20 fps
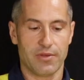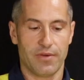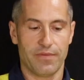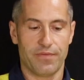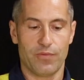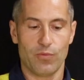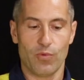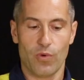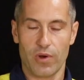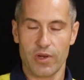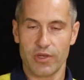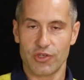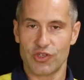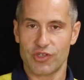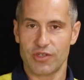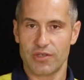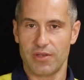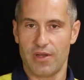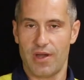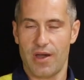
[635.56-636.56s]
of
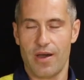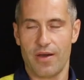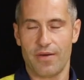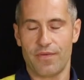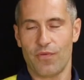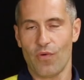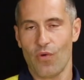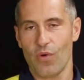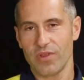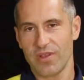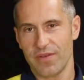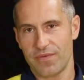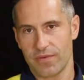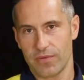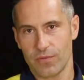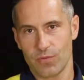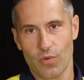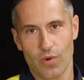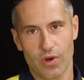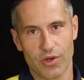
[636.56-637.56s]
wattage, 4
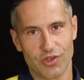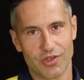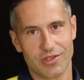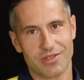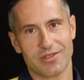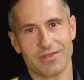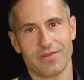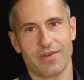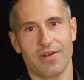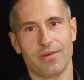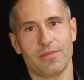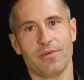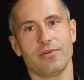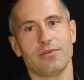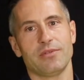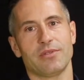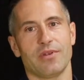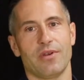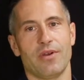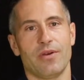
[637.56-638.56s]
different wattages
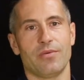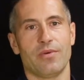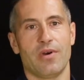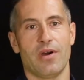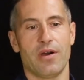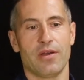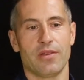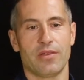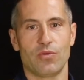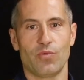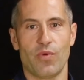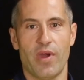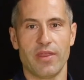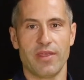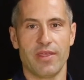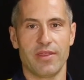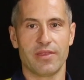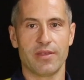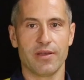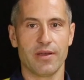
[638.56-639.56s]
available, so
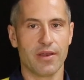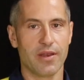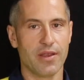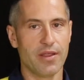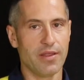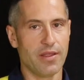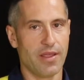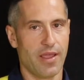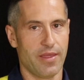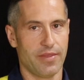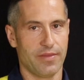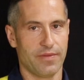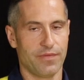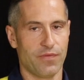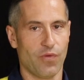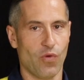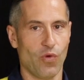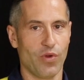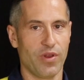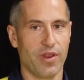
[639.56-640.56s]
20, 30 and
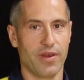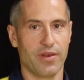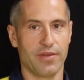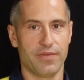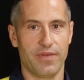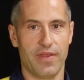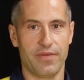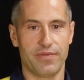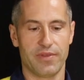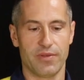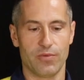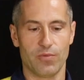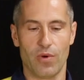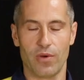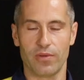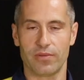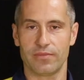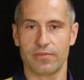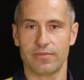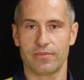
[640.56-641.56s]
40 and 50
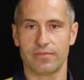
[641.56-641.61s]
watt.